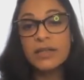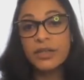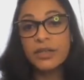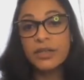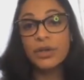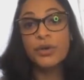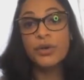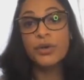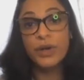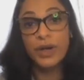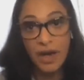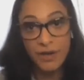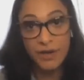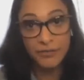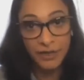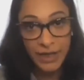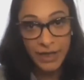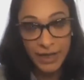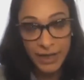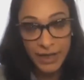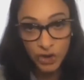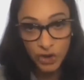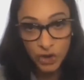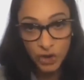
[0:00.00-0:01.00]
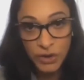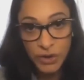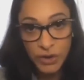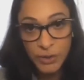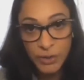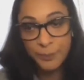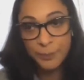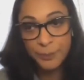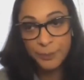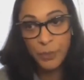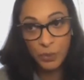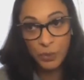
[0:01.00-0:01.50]
recovery agent
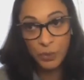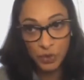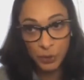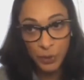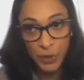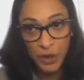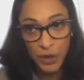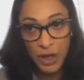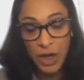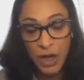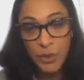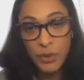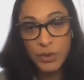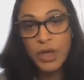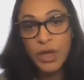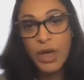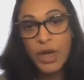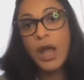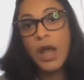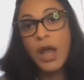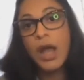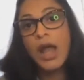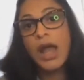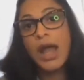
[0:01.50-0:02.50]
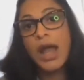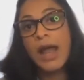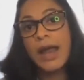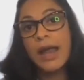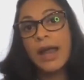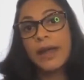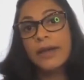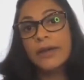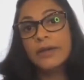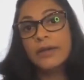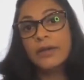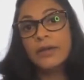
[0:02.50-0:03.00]
post workout.
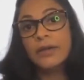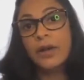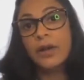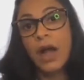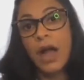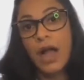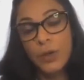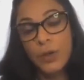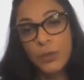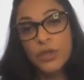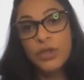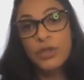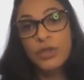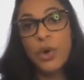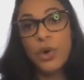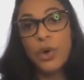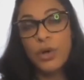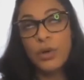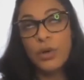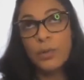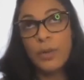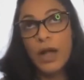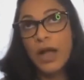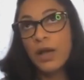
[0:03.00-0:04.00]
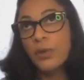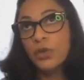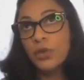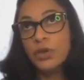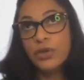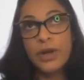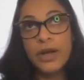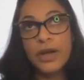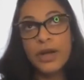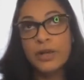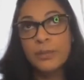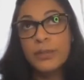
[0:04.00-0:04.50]
And I
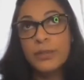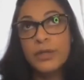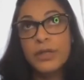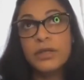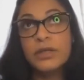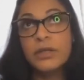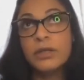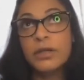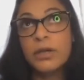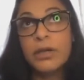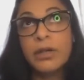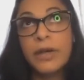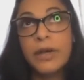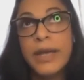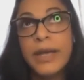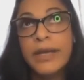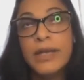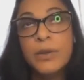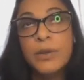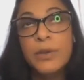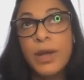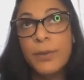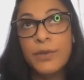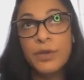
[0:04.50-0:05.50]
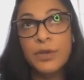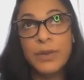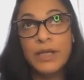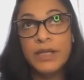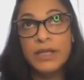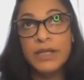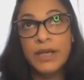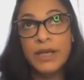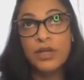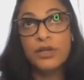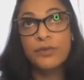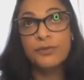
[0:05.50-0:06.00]
would recommend anywhere
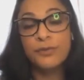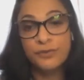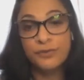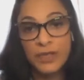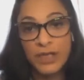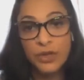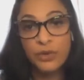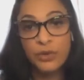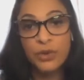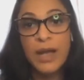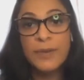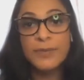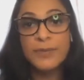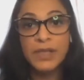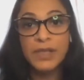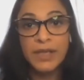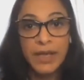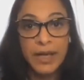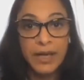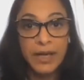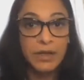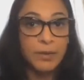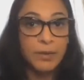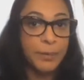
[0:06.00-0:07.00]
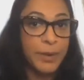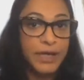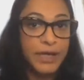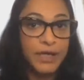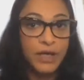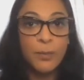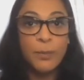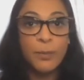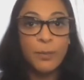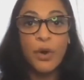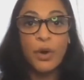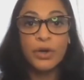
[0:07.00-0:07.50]
between 10 to 15 grams, again,
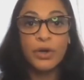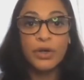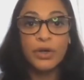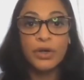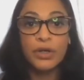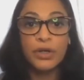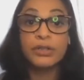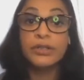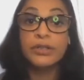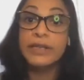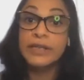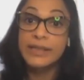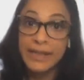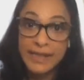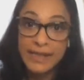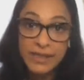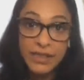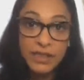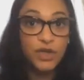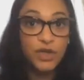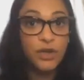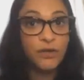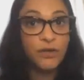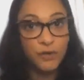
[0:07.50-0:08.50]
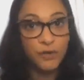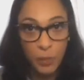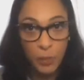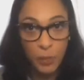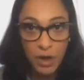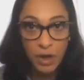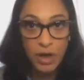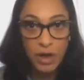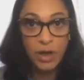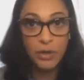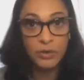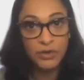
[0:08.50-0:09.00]
depending upon the intensity of your
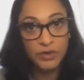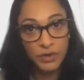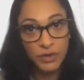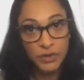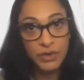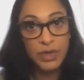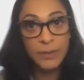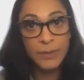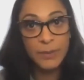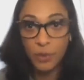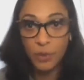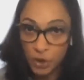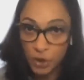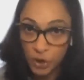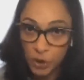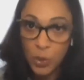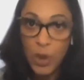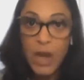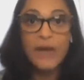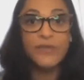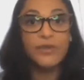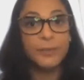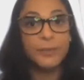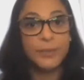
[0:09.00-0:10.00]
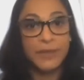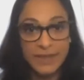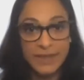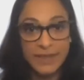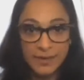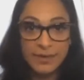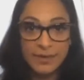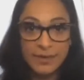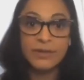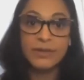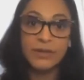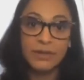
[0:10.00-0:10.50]
workout. So they both do have a
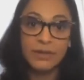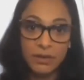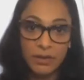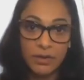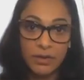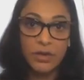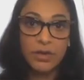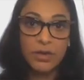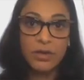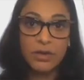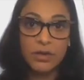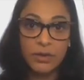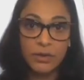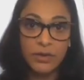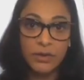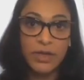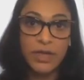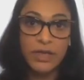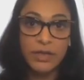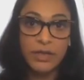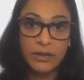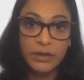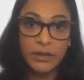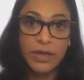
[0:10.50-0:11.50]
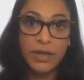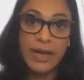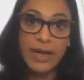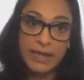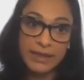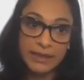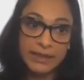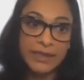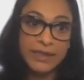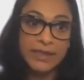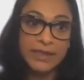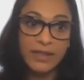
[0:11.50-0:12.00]
place in an
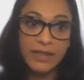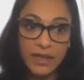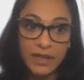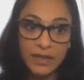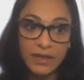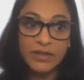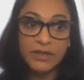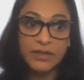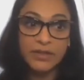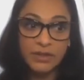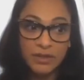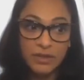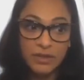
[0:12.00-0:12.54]
athlete's diet.